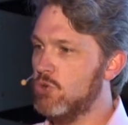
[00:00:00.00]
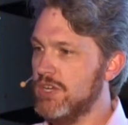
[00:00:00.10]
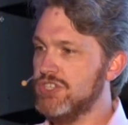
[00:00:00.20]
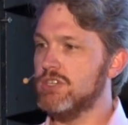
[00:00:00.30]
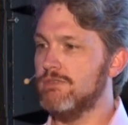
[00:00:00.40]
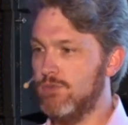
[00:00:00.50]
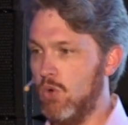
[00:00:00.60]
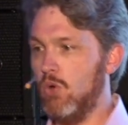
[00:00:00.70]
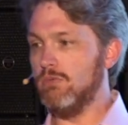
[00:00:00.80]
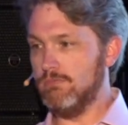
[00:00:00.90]
question
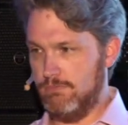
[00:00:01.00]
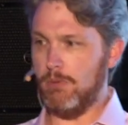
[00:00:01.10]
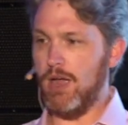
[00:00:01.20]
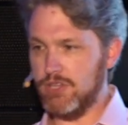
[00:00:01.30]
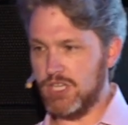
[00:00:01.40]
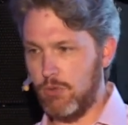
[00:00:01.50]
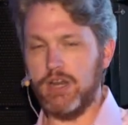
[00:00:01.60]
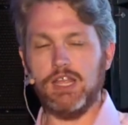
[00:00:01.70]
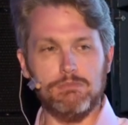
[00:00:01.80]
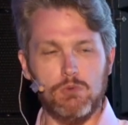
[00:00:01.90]
for the Python
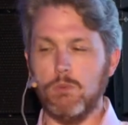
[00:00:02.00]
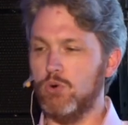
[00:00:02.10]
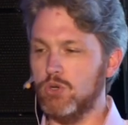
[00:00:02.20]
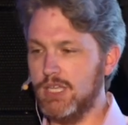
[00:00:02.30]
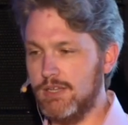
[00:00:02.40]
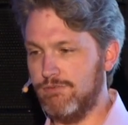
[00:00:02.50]
community and more broadly,